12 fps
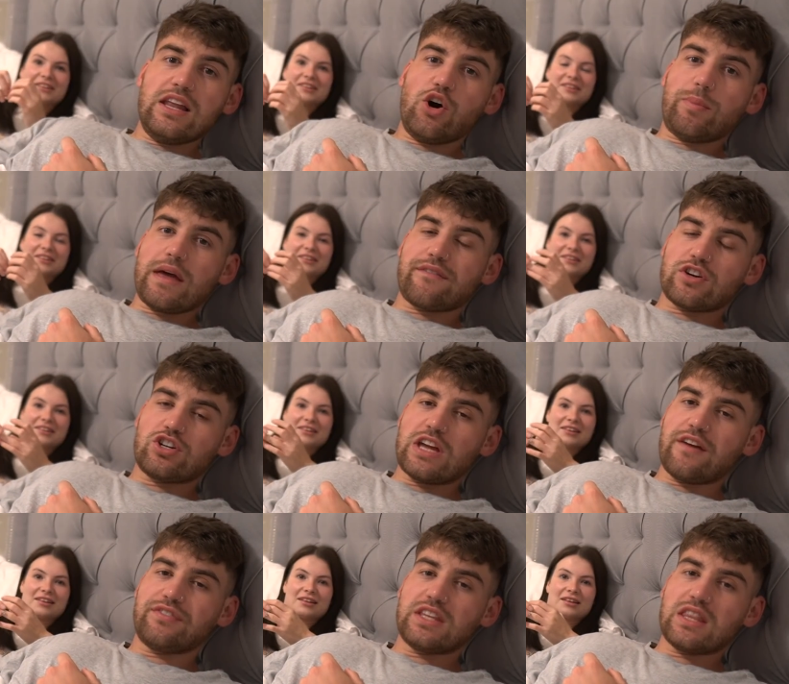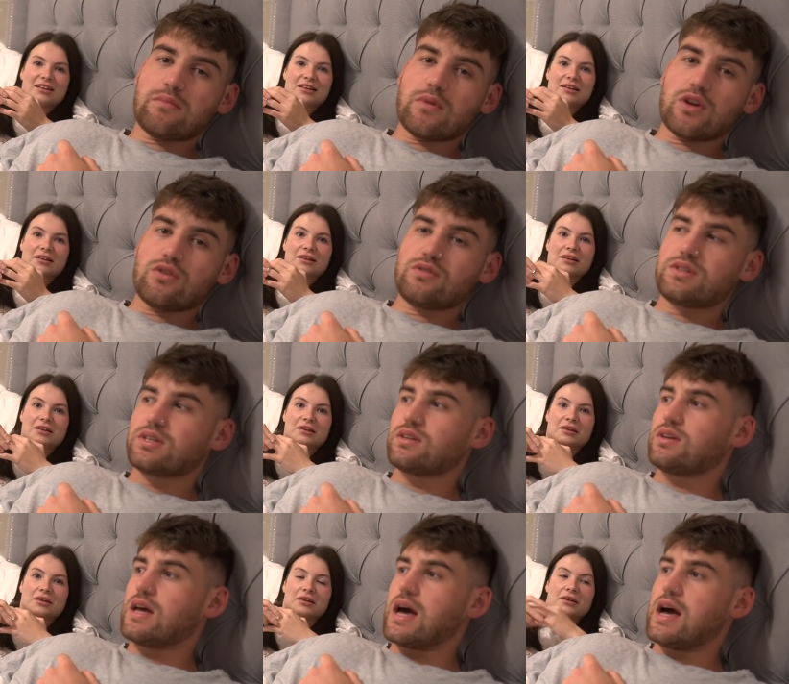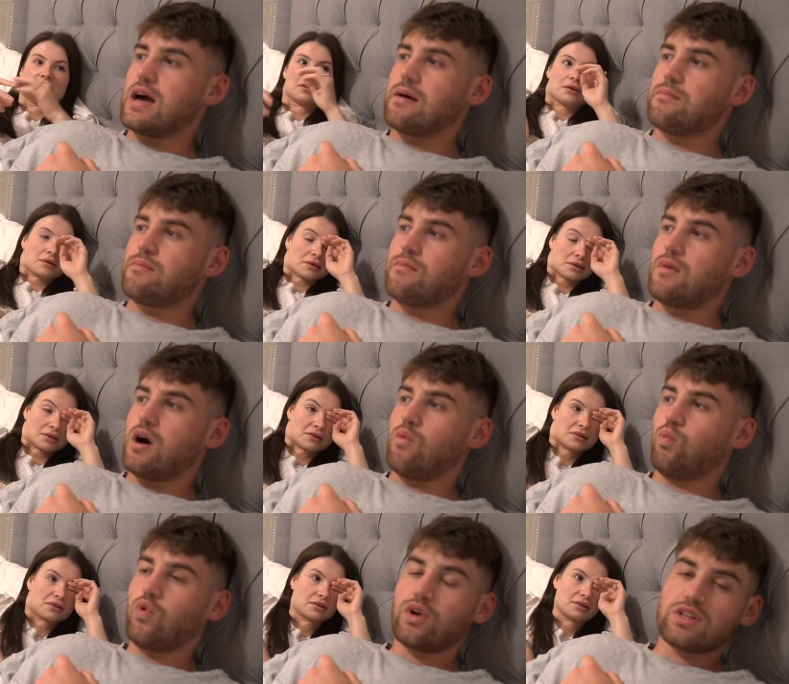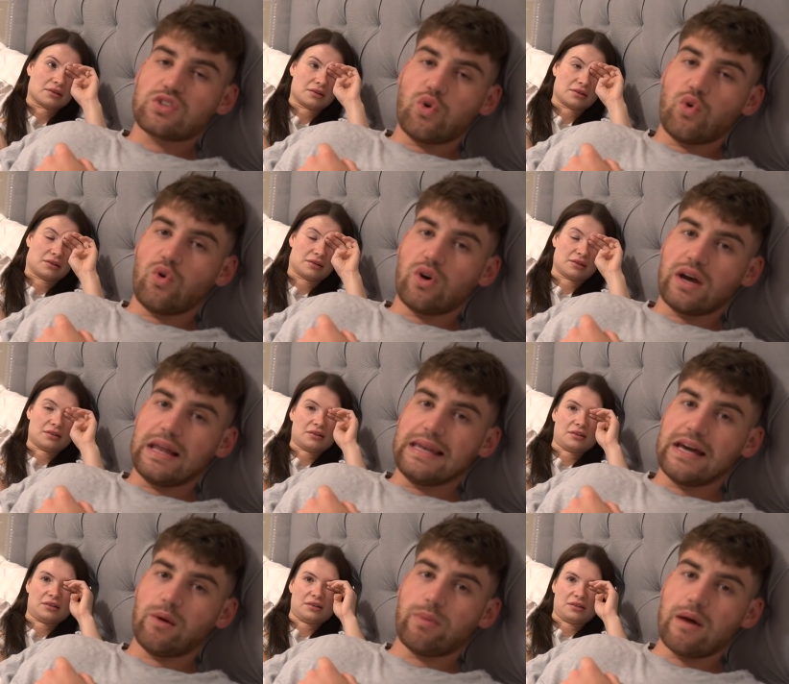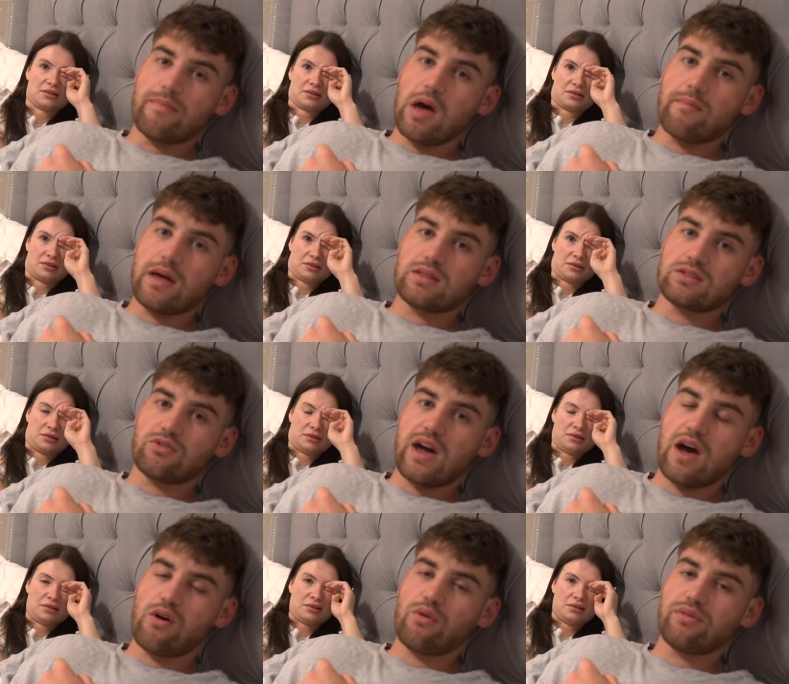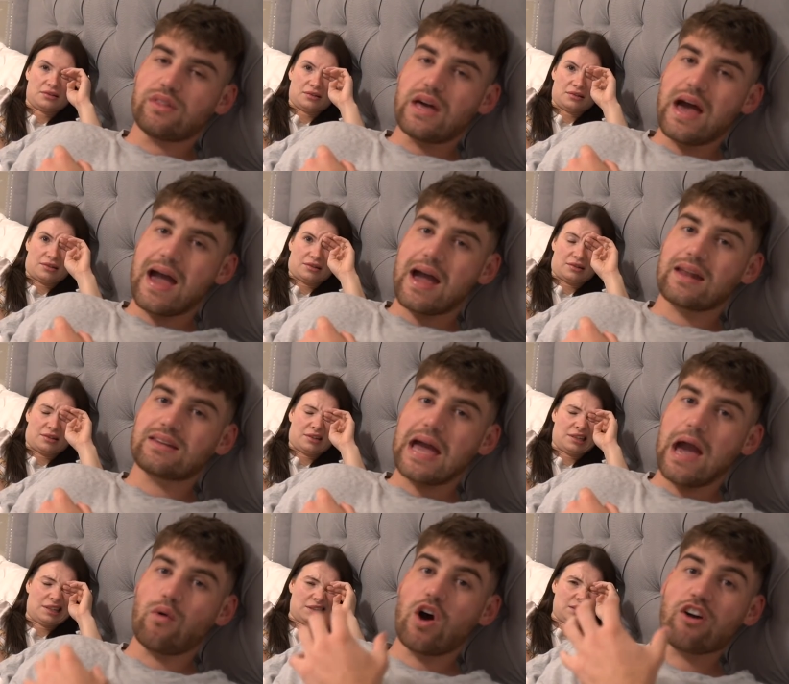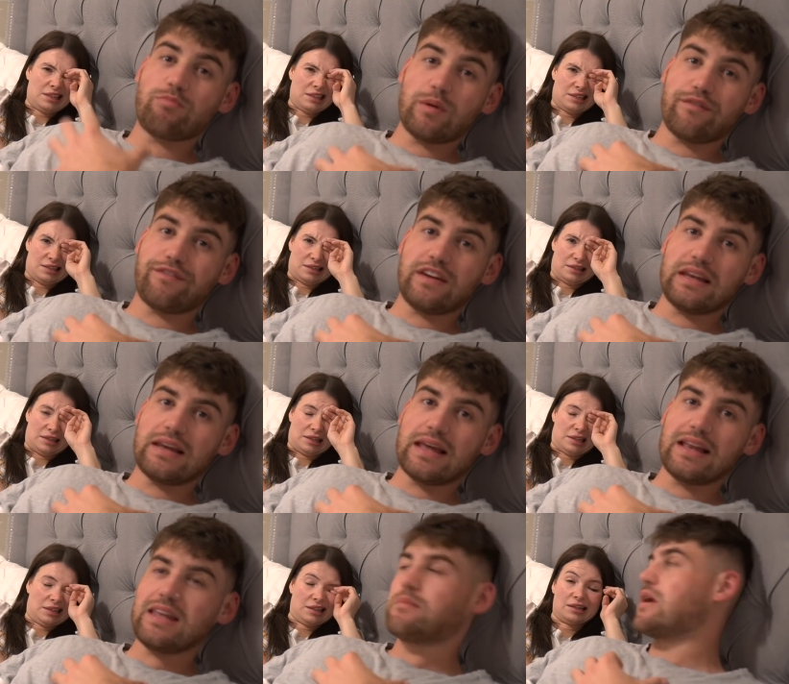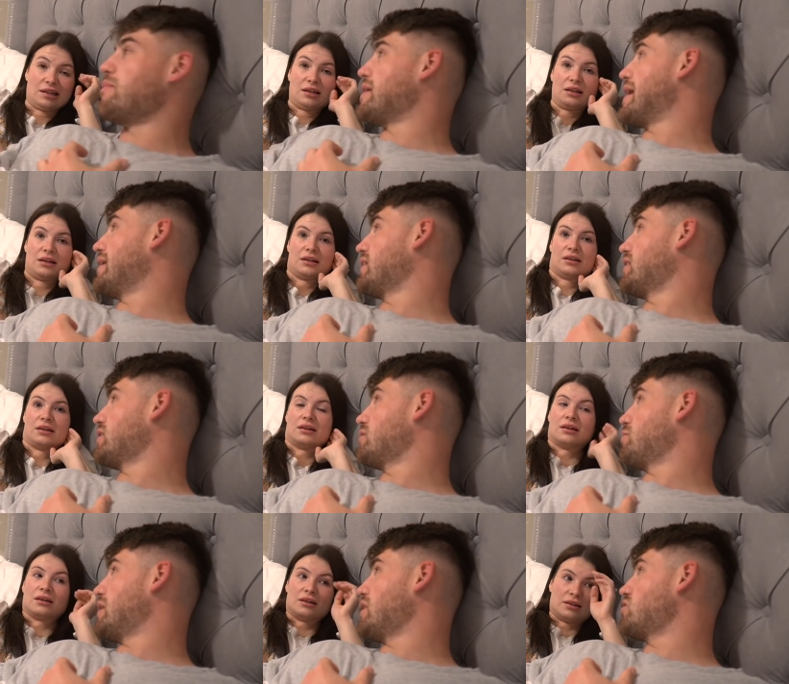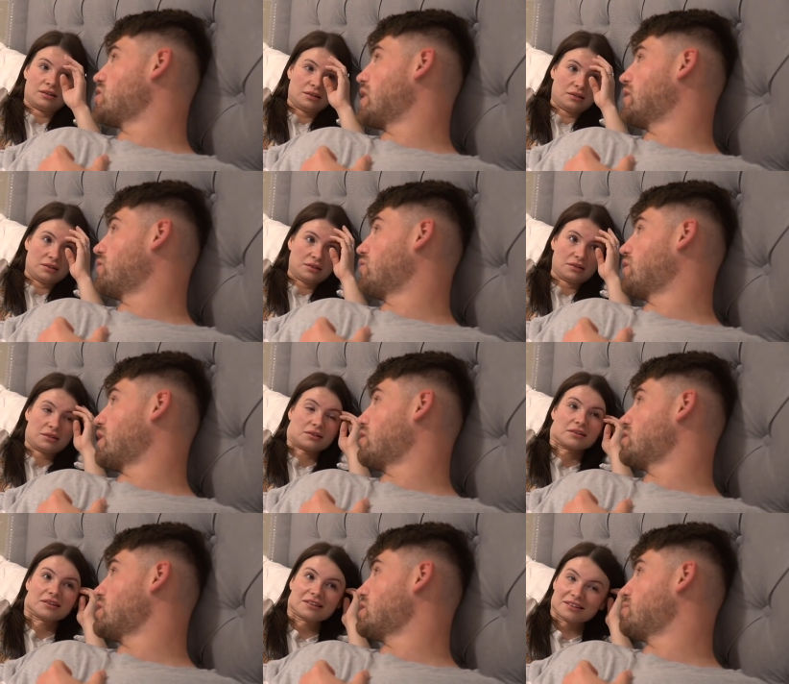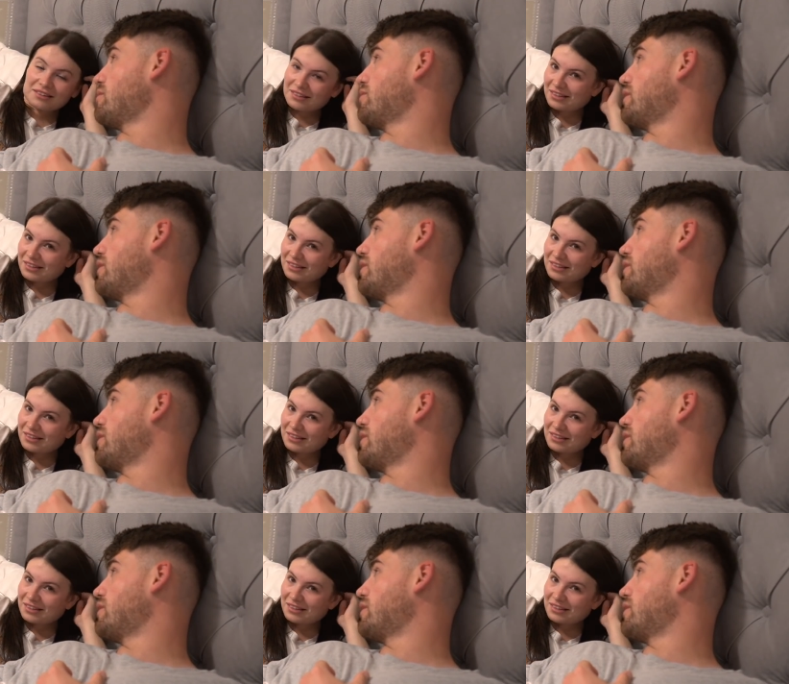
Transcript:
Speaker 1: little bit of a shift in the mood. Um, want to talk a little bit about mental health and how I've been feeling lately. Maybe Ellen can pitch in on how she's been